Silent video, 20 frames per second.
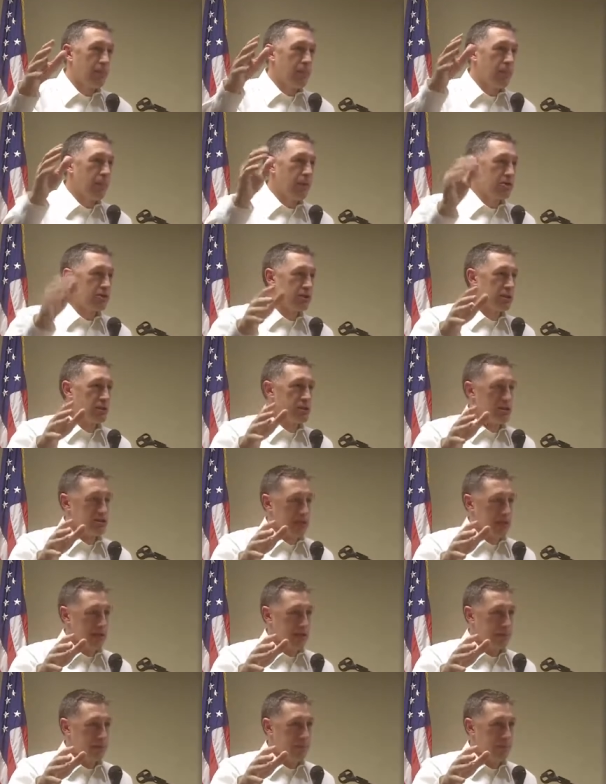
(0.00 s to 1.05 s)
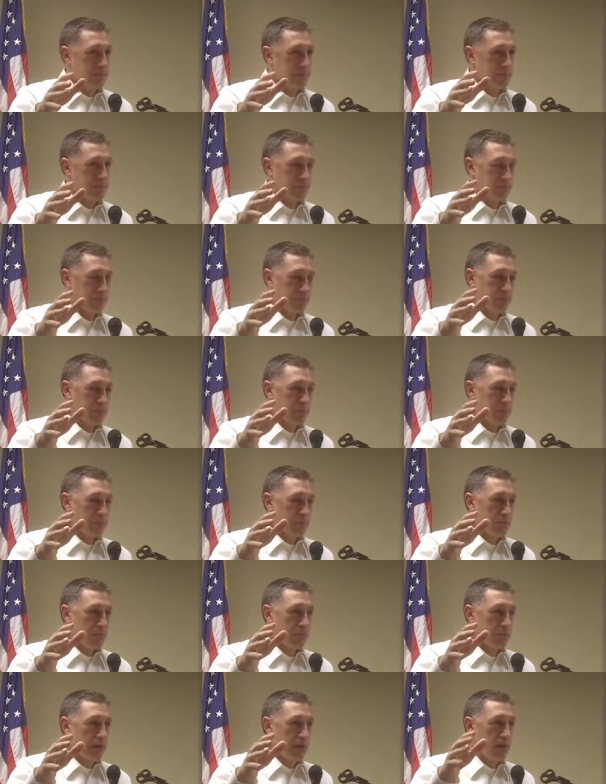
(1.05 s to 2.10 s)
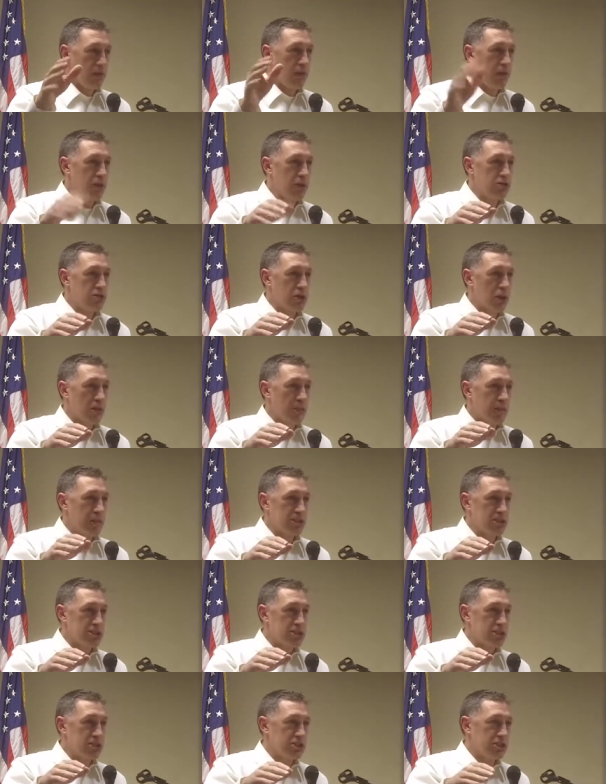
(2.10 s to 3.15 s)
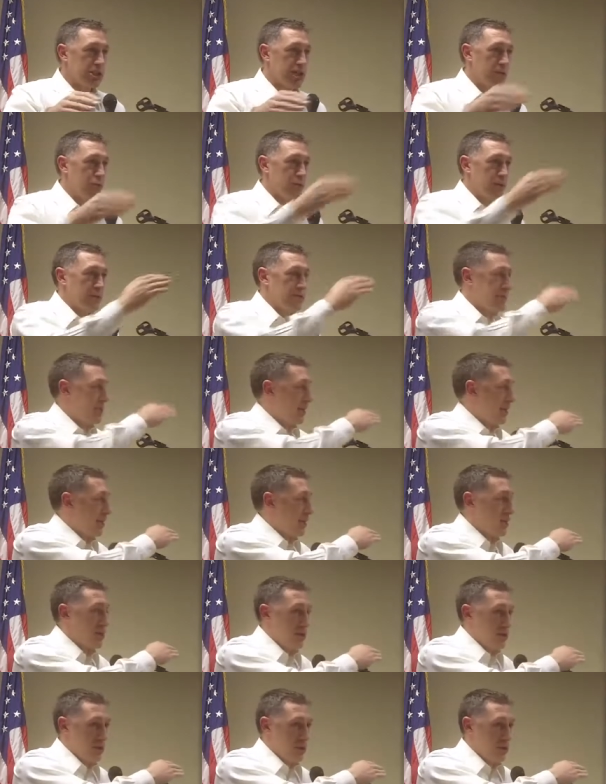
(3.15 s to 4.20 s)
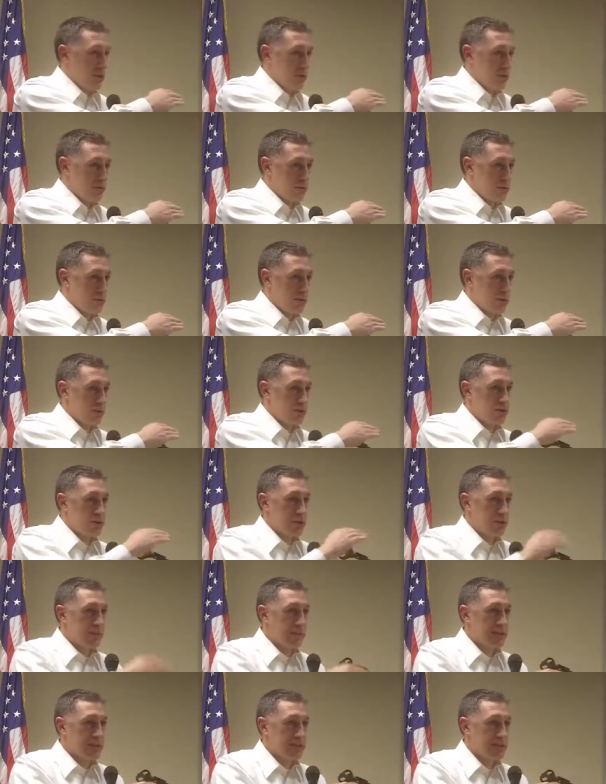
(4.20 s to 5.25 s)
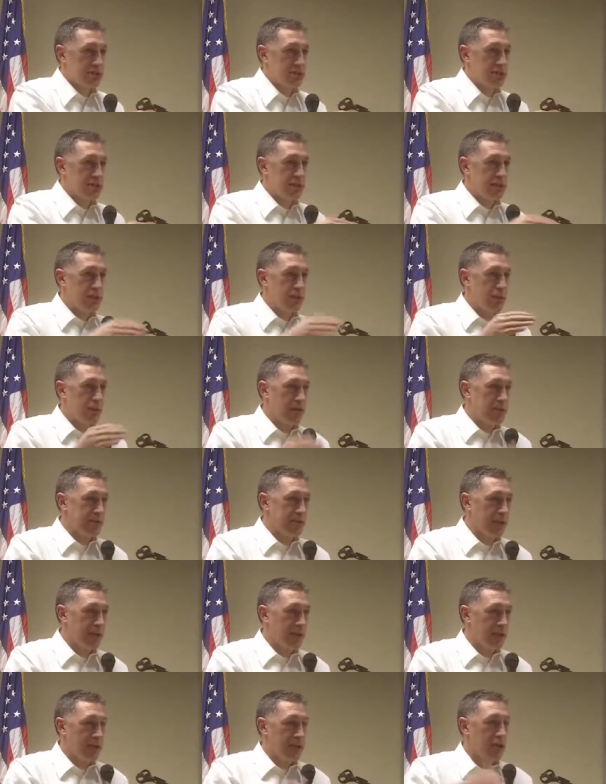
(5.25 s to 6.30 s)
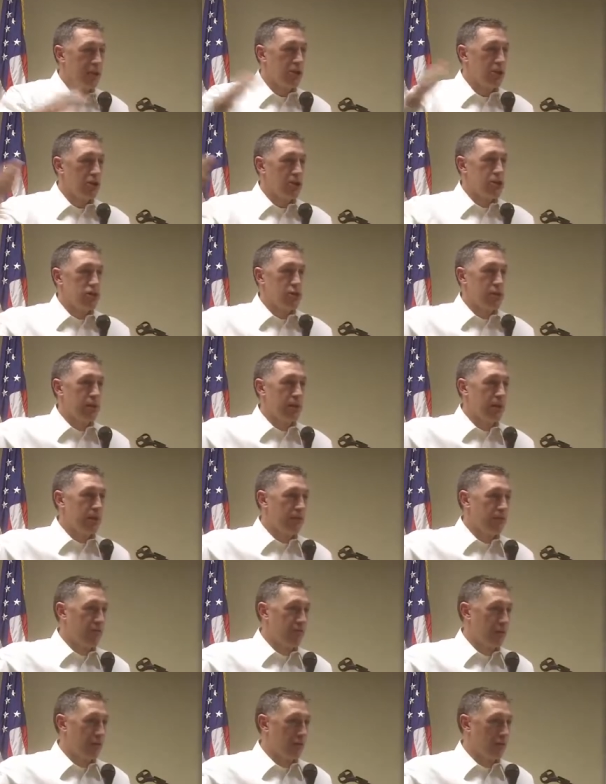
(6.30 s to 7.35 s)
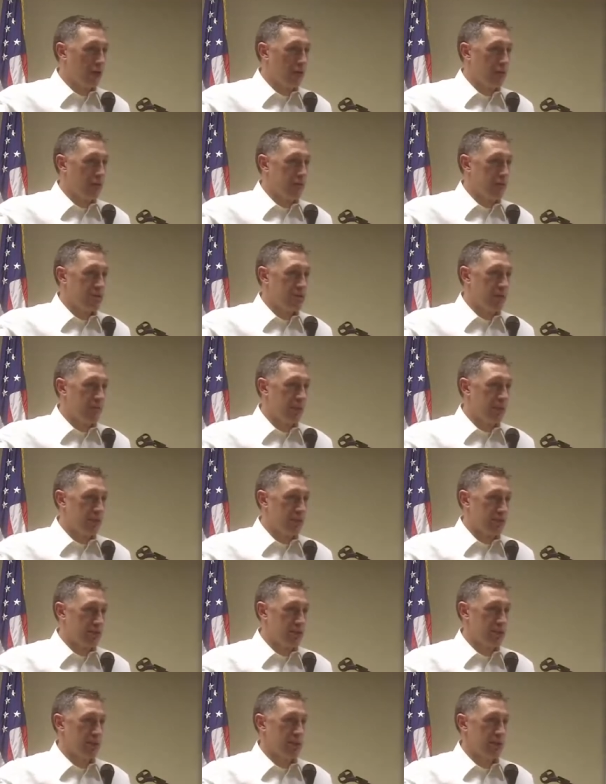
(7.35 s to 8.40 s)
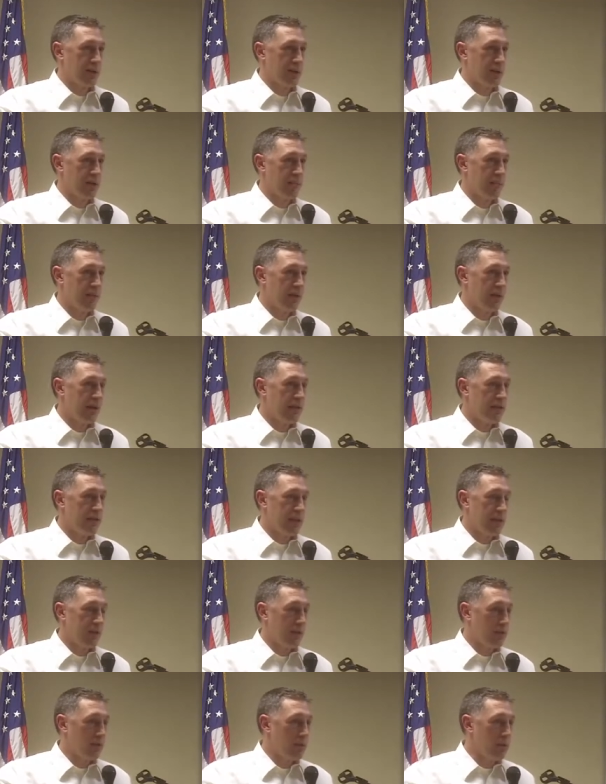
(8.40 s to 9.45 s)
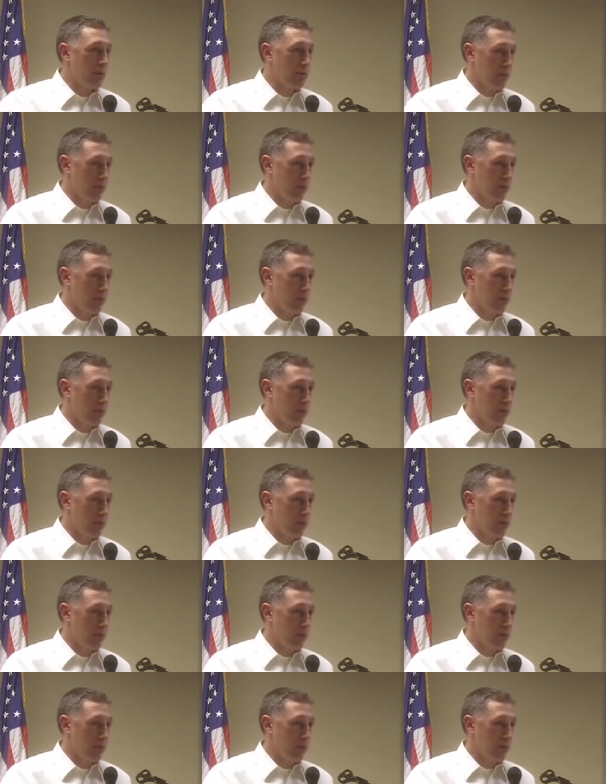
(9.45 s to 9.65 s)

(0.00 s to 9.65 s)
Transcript: But most of the time, those aren't messages that are resonating on the news. Those aren't the messages that are resonating to enough of the voters come election time that it really